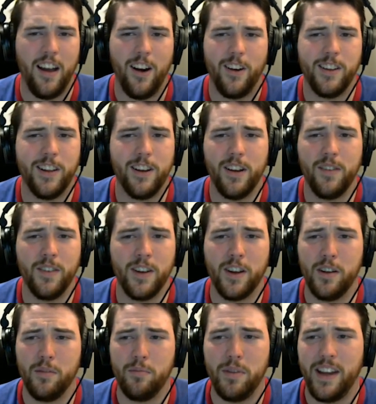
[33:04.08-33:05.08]
Are there even
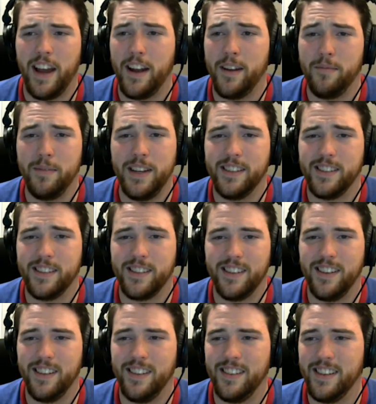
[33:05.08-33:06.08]
going to be enemies
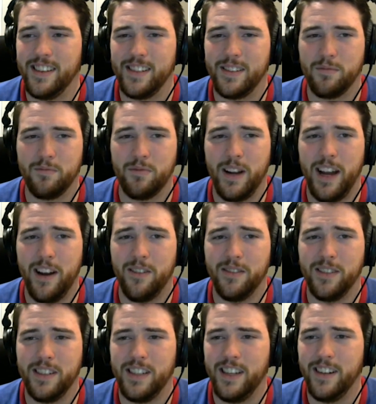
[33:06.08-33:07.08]
in this
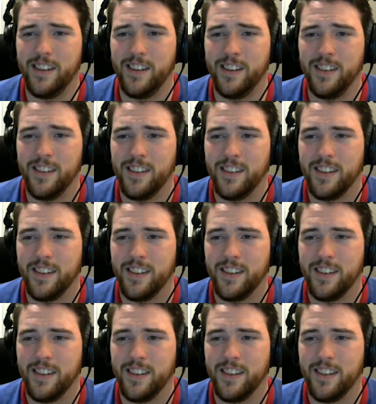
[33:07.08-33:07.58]
round here?